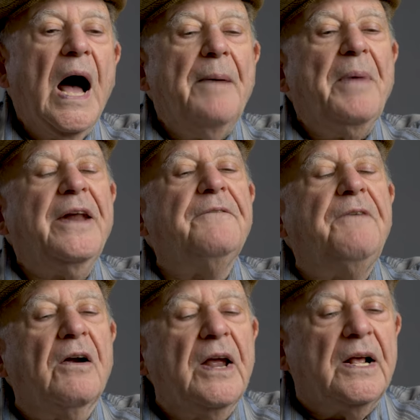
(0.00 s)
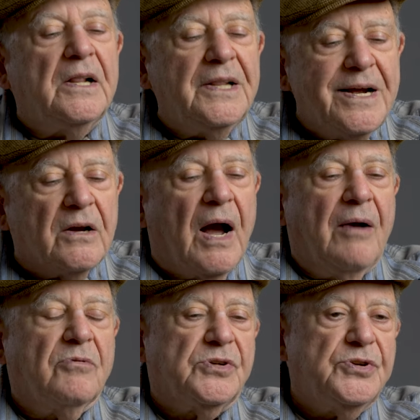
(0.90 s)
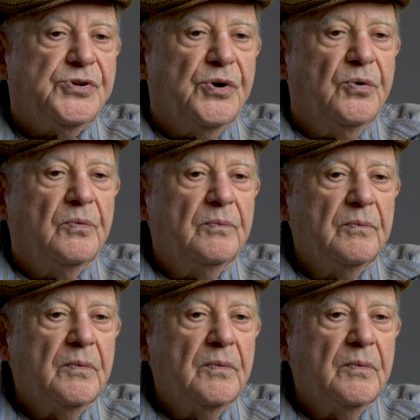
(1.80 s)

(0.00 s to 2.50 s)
I made it very clear I was a Jew.